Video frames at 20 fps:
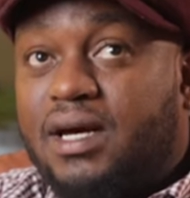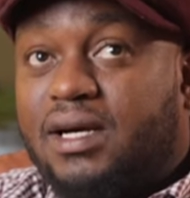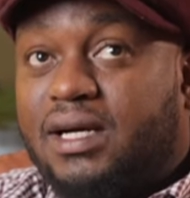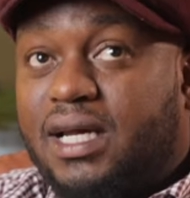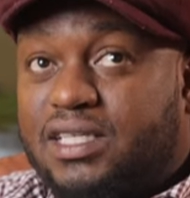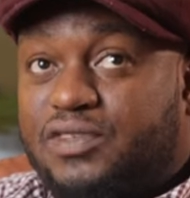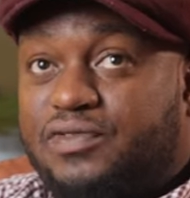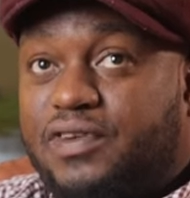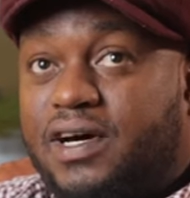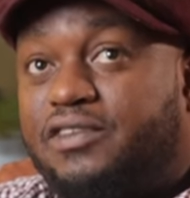
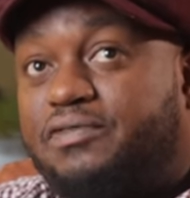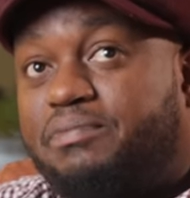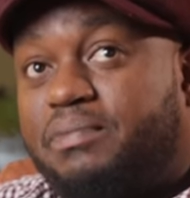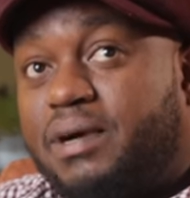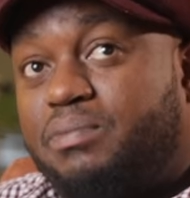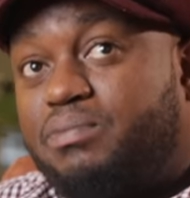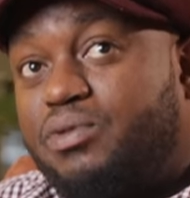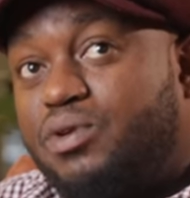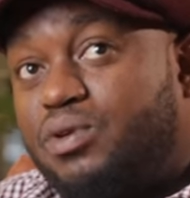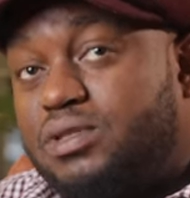Class 5,
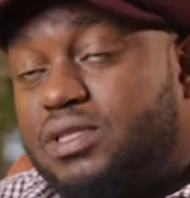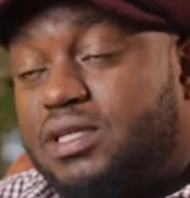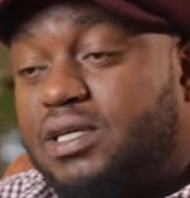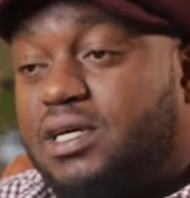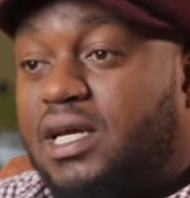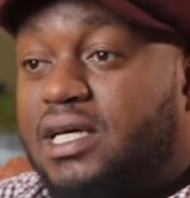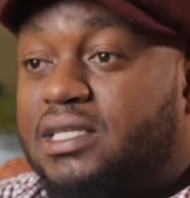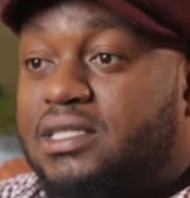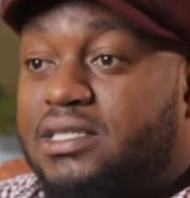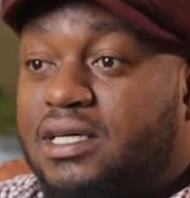my bro was in
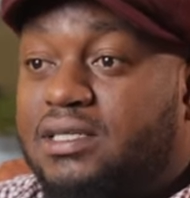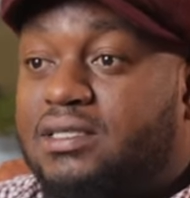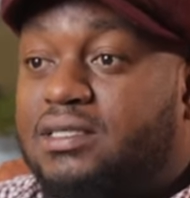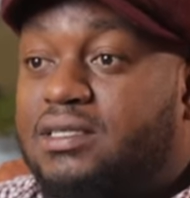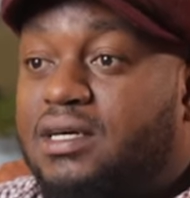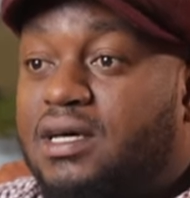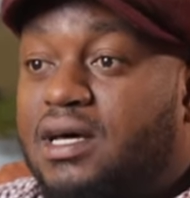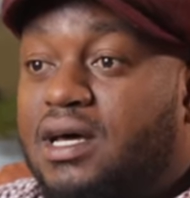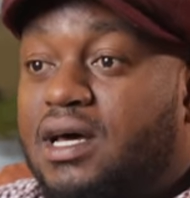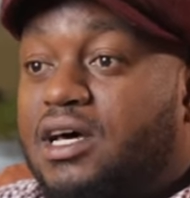class
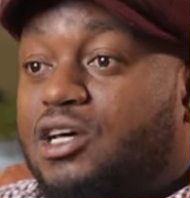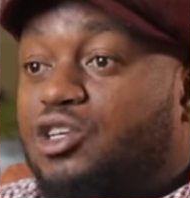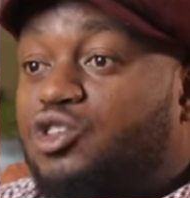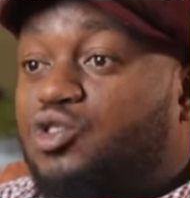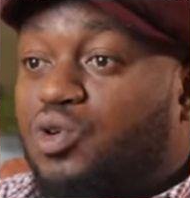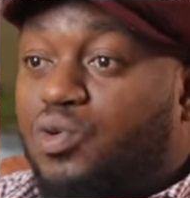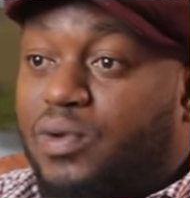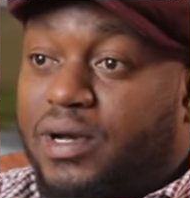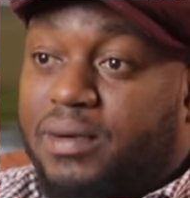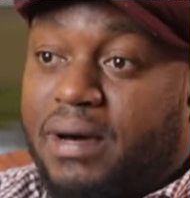8.
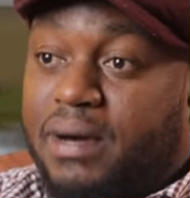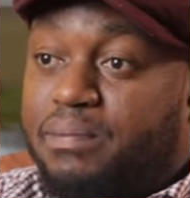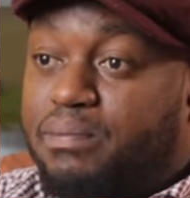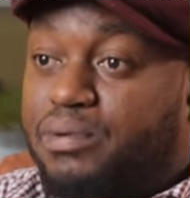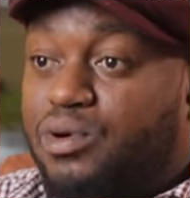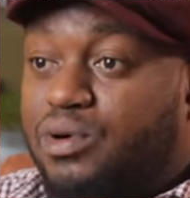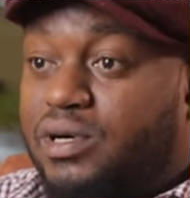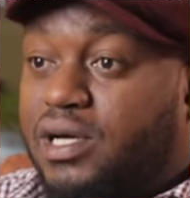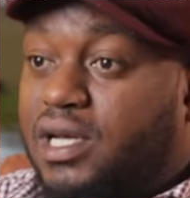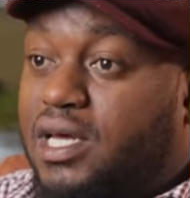So when my
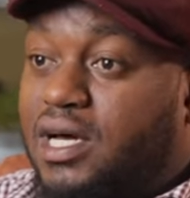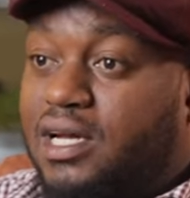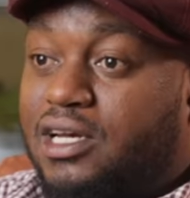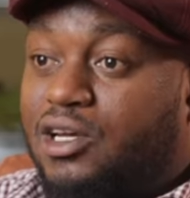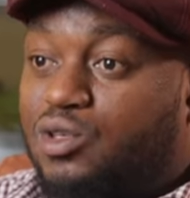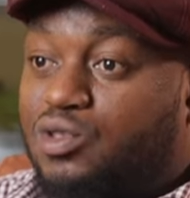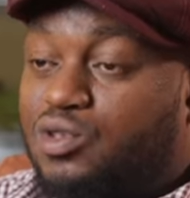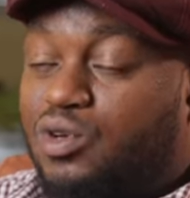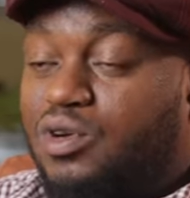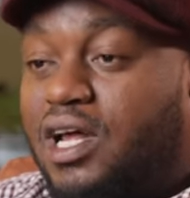bro
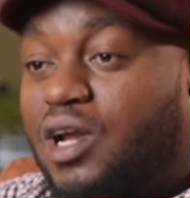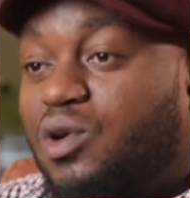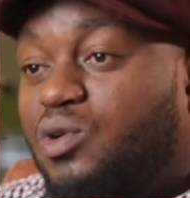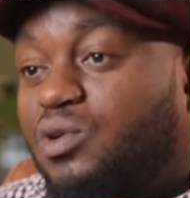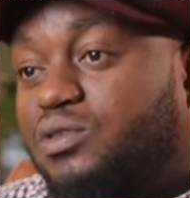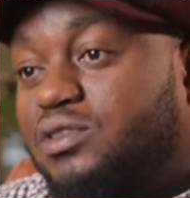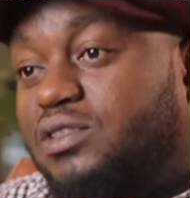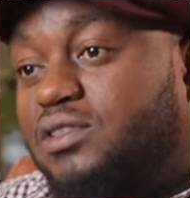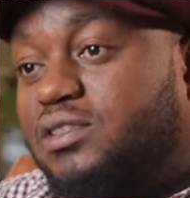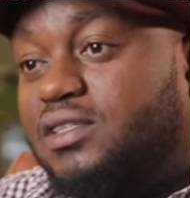cleared, I was all
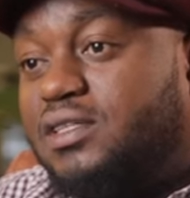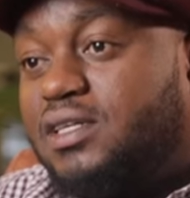alone.